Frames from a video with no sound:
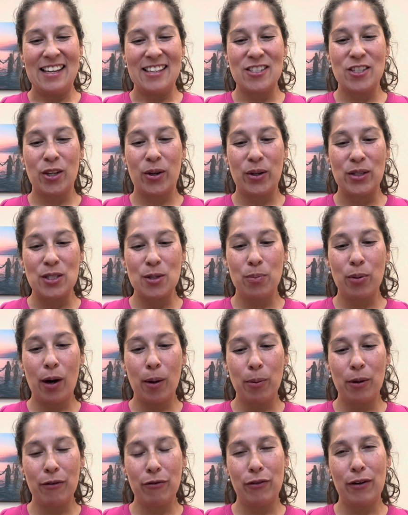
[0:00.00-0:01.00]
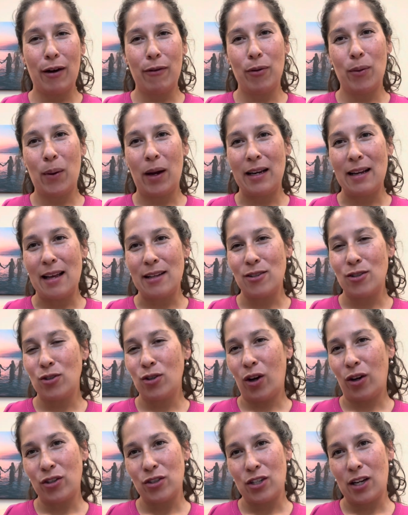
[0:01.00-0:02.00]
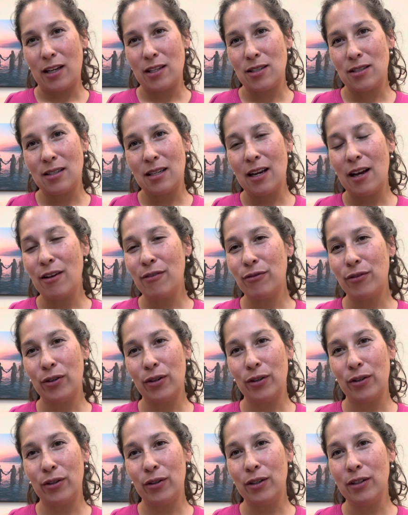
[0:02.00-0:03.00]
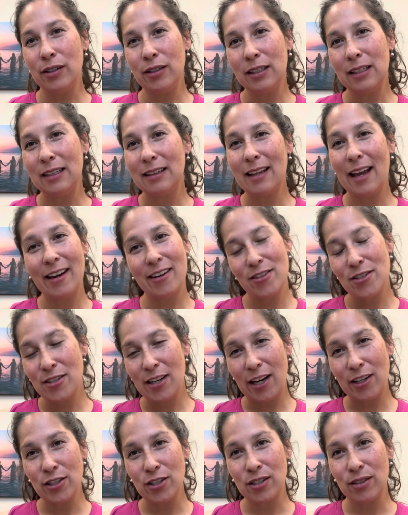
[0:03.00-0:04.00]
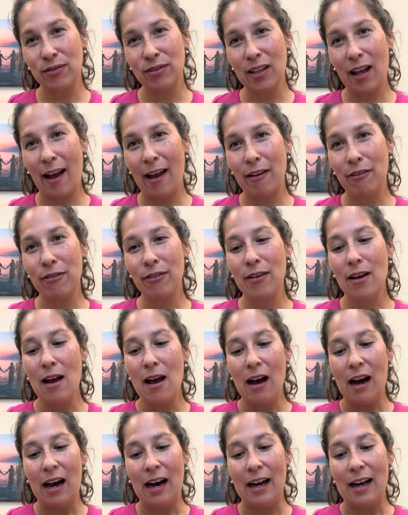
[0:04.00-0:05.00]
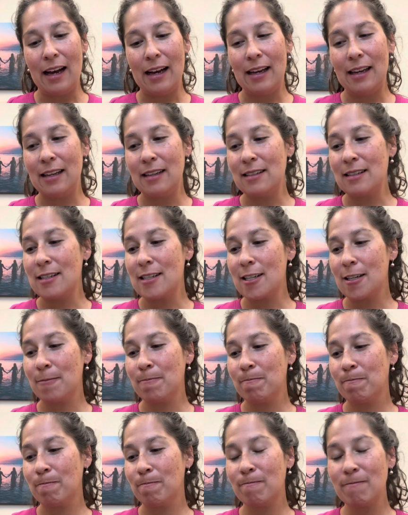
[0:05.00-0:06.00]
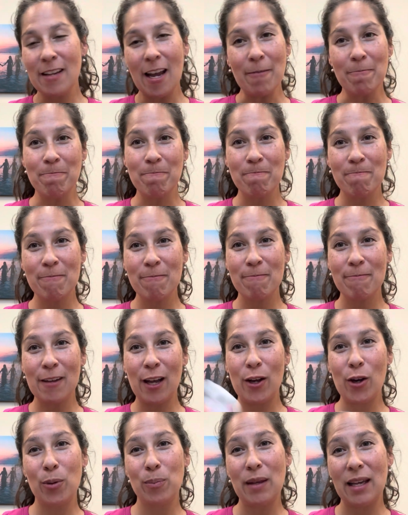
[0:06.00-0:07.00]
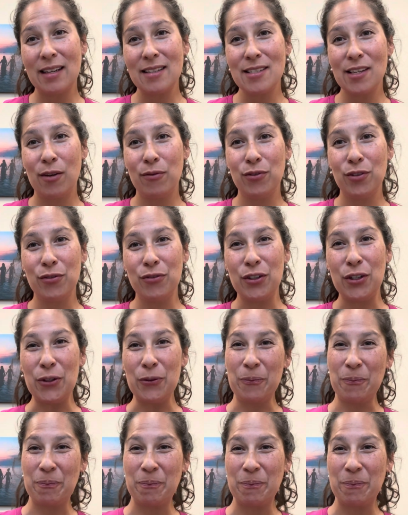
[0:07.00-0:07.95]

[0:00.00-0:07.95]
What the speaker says: So it's appropriate for everyone. It's not just for later stages of life. And yeah, I hope that it's helpful for you.